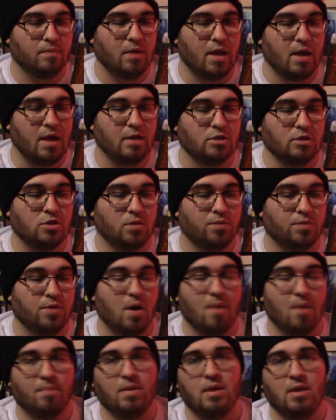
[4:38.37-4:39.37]
Angel
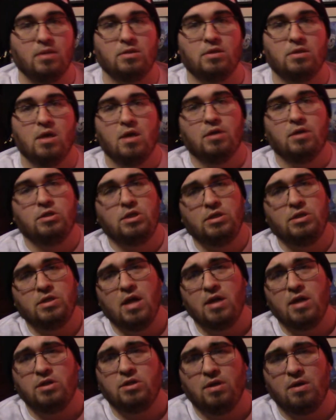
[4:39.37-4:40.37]
Tompkins, she's
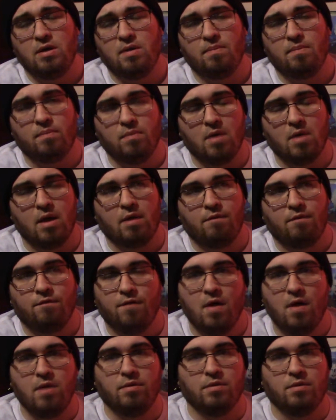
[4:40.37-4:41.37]
actually like
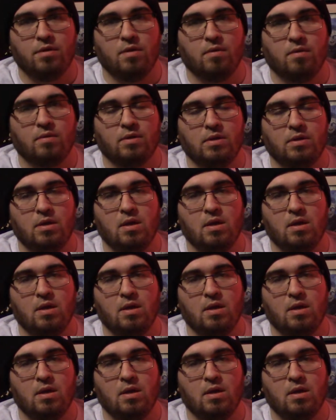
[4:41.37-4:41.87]
fun too.